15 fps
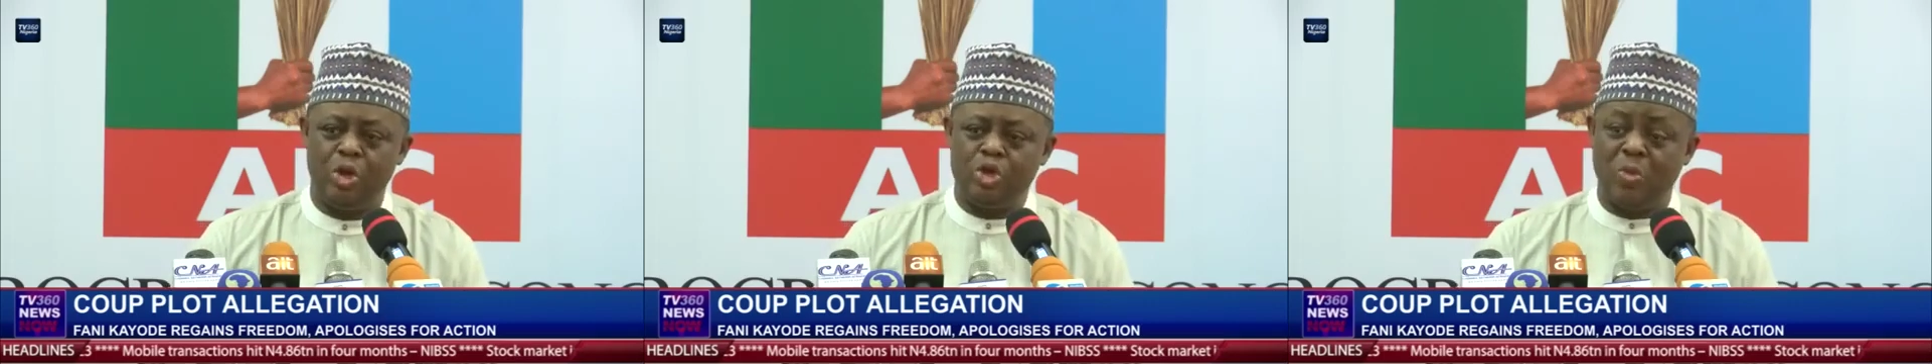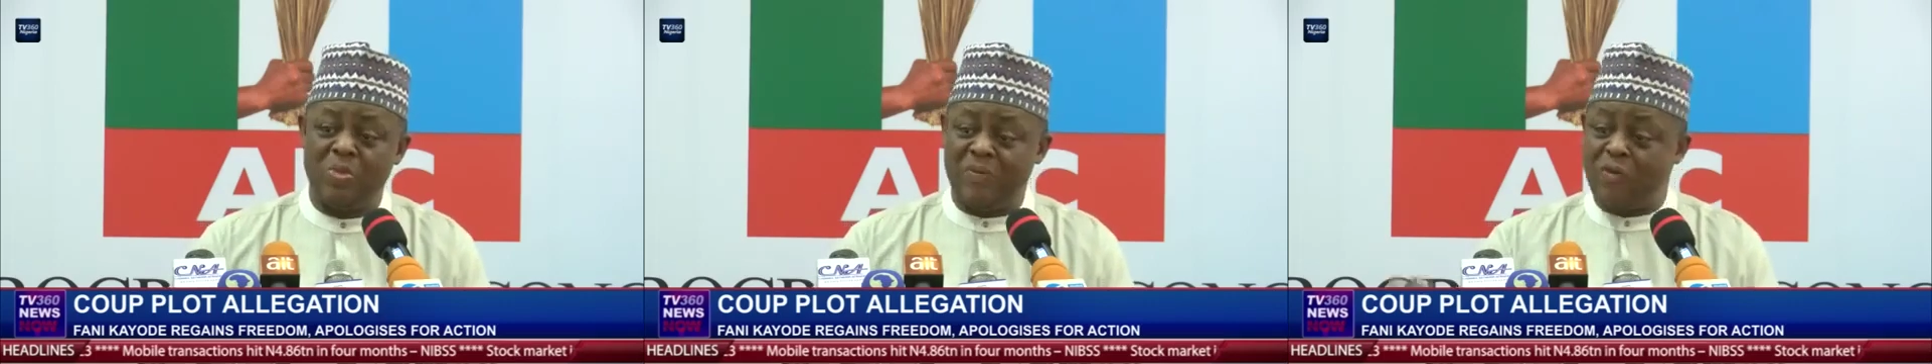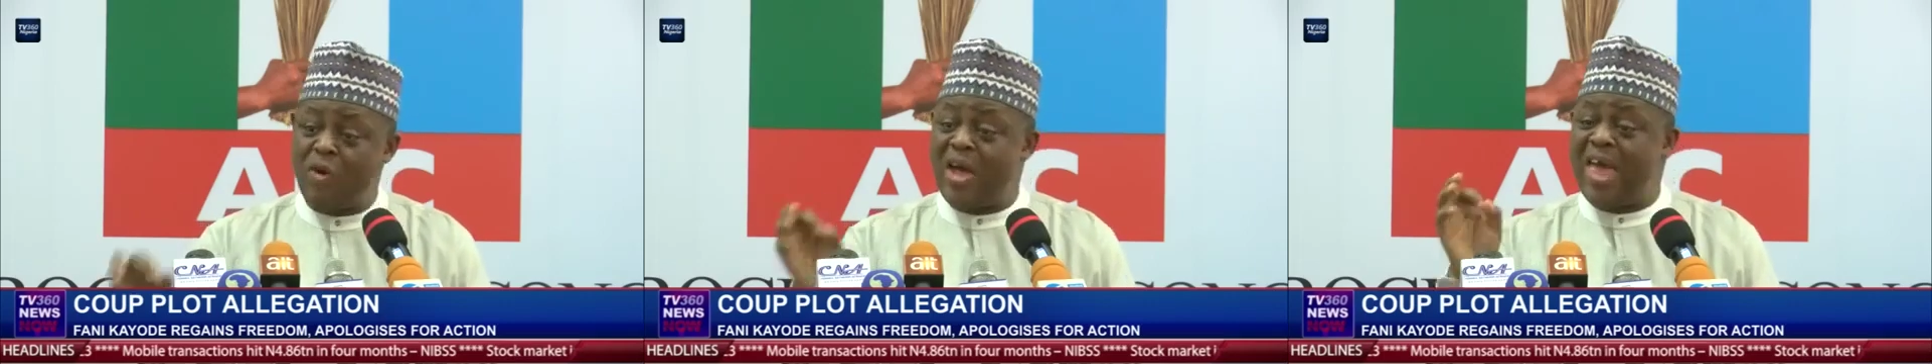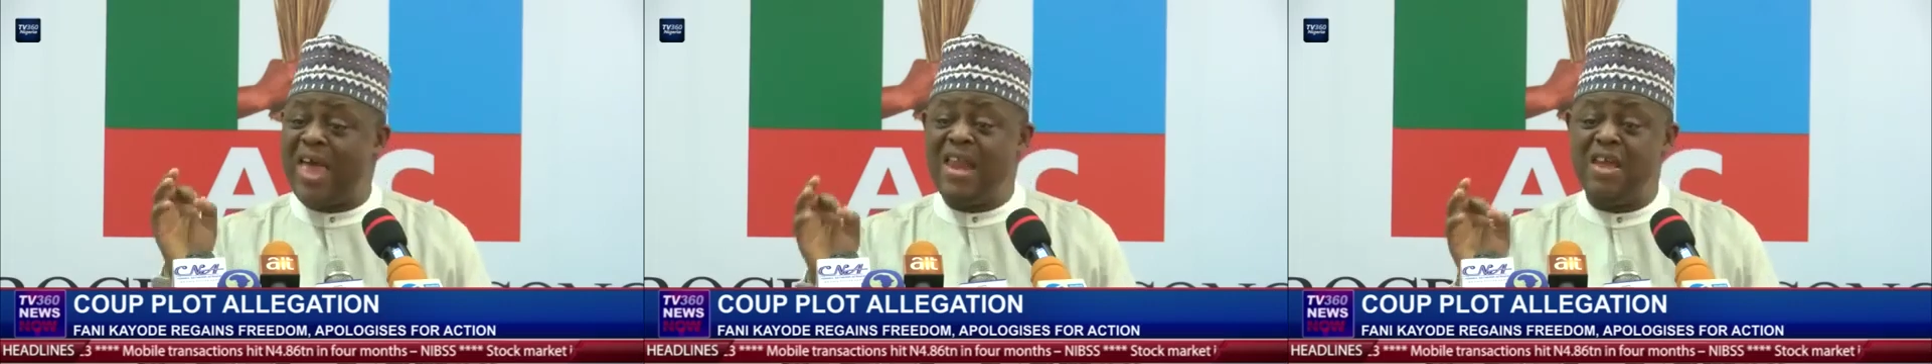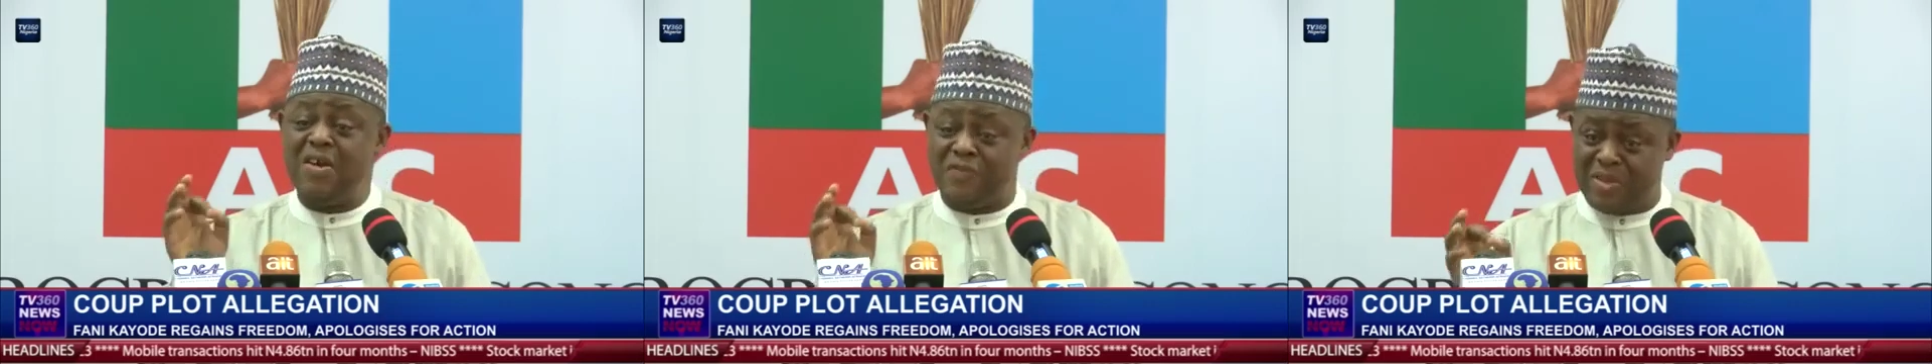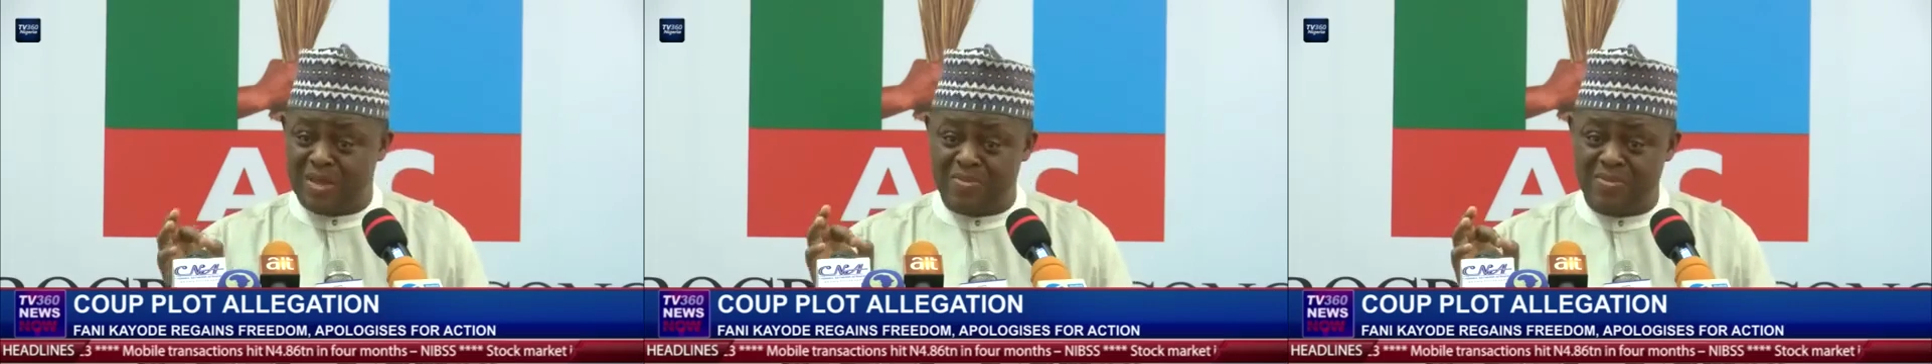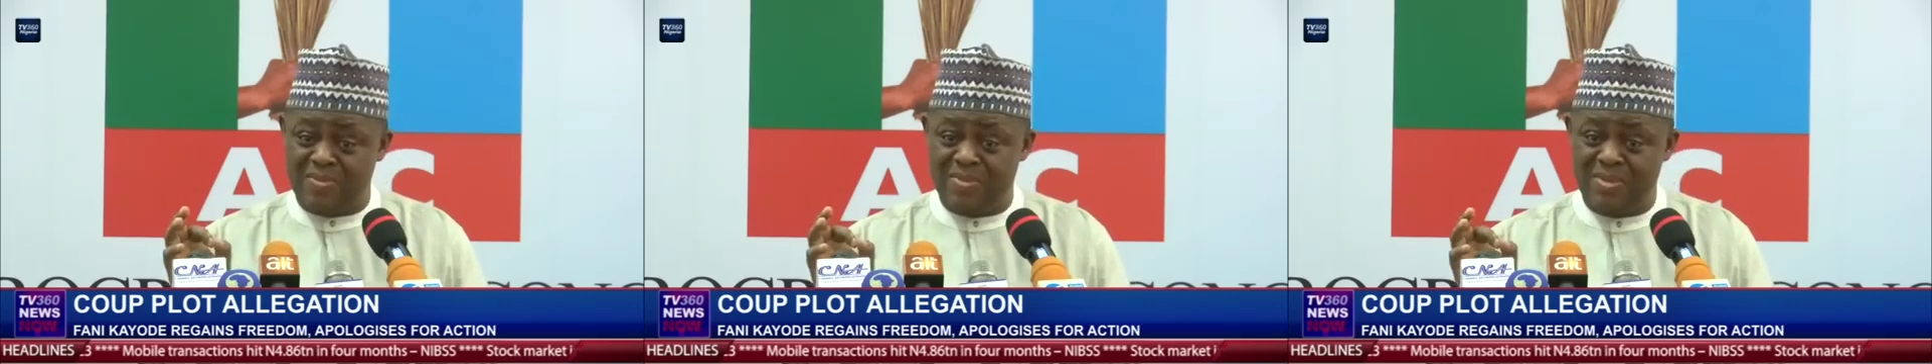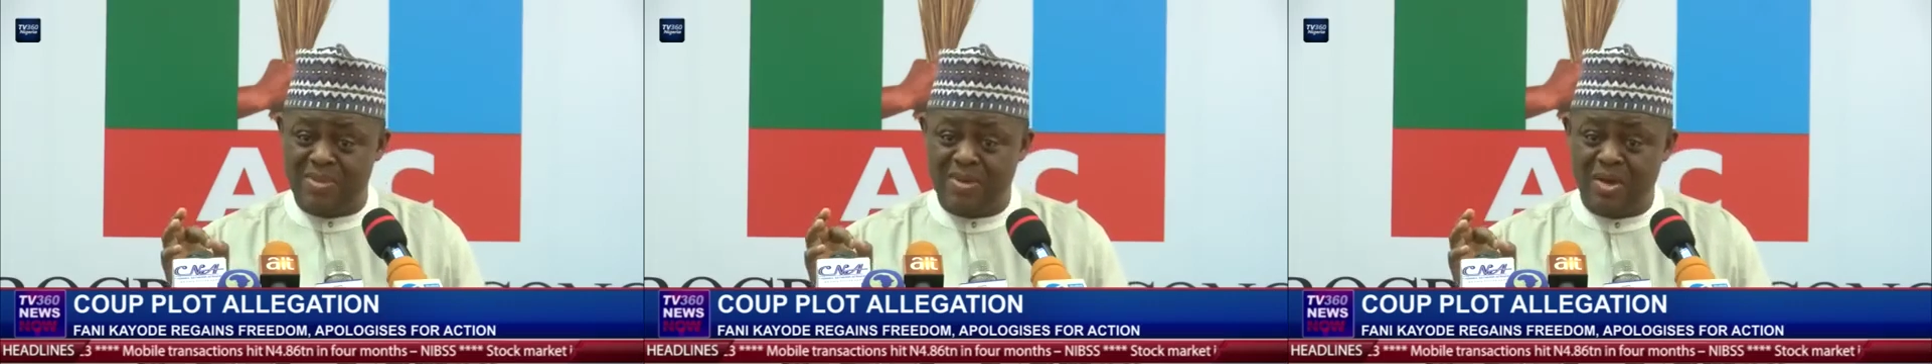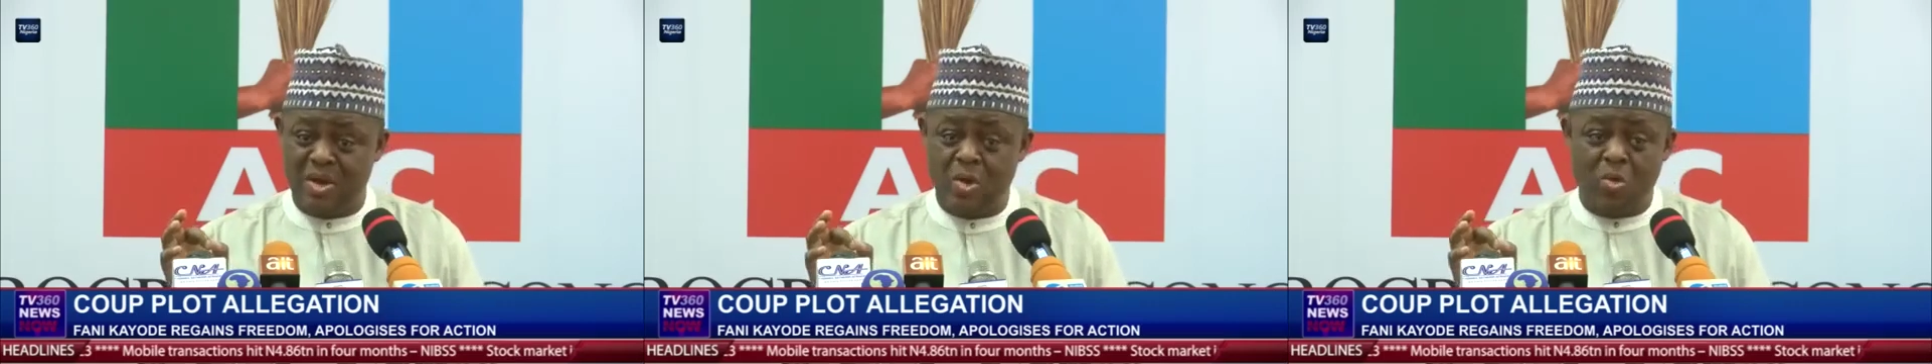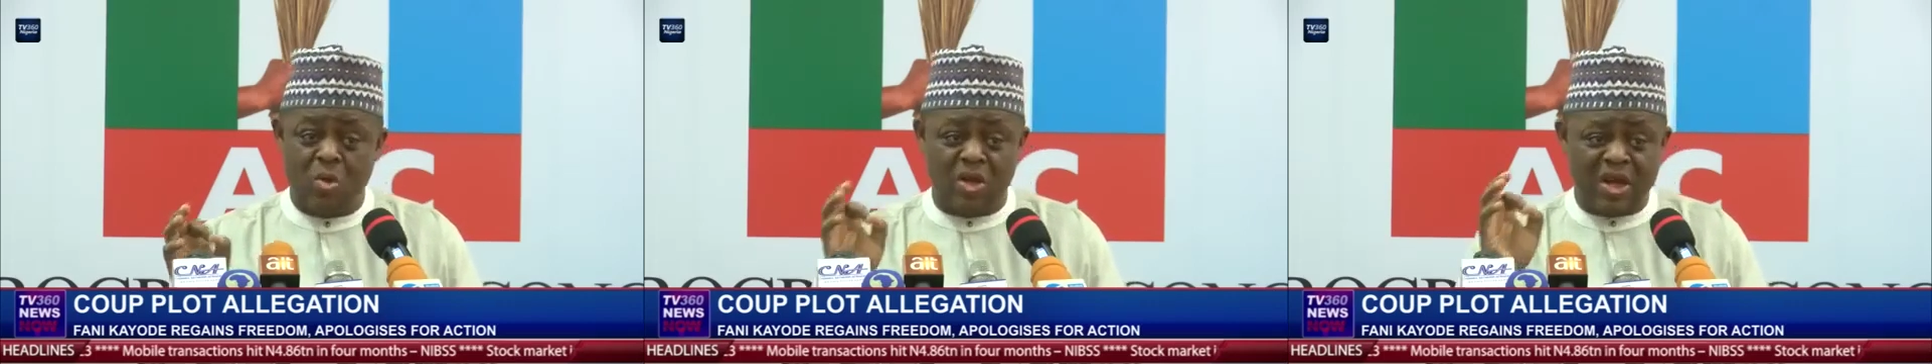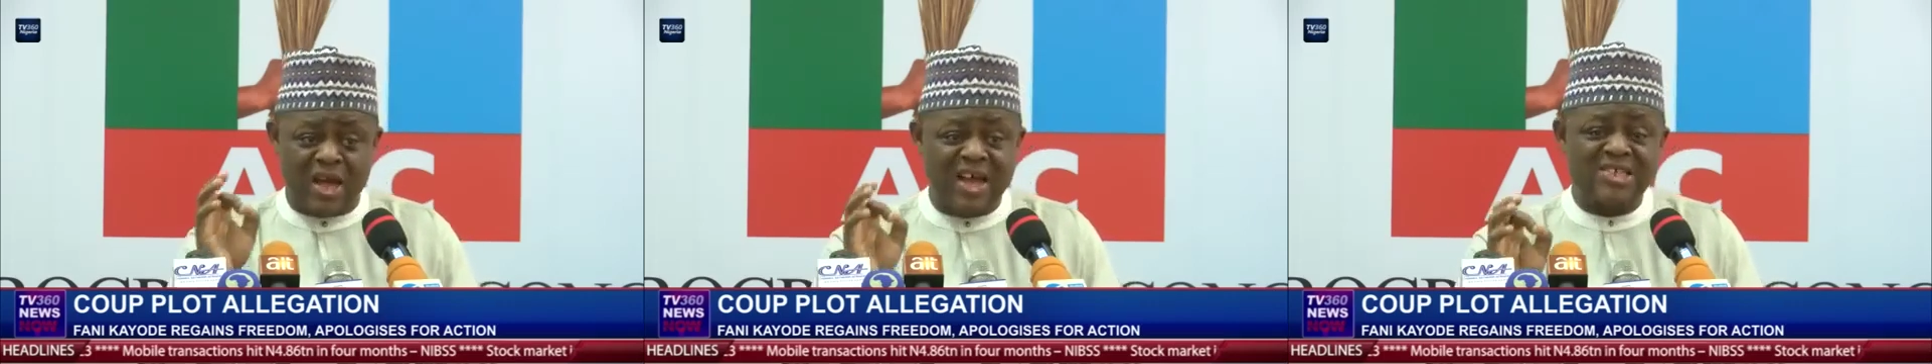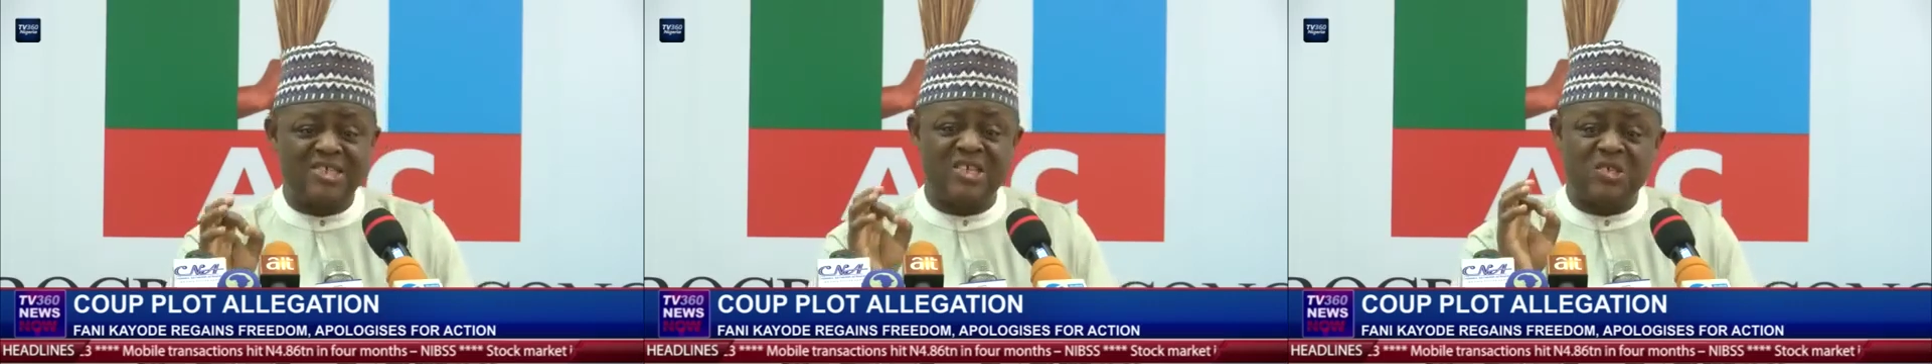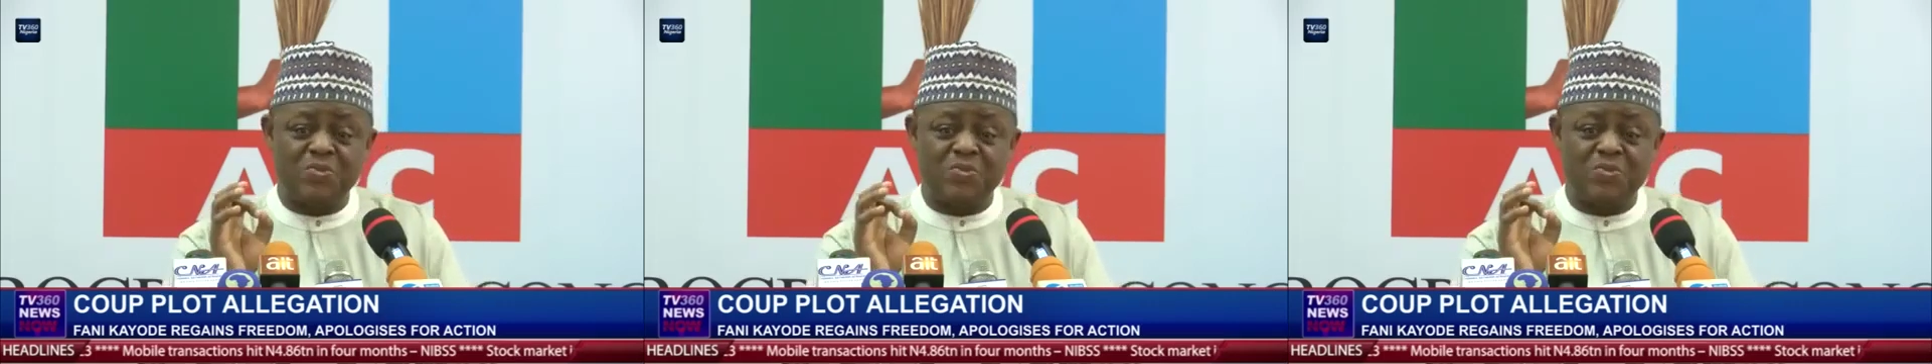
So before any of them will cast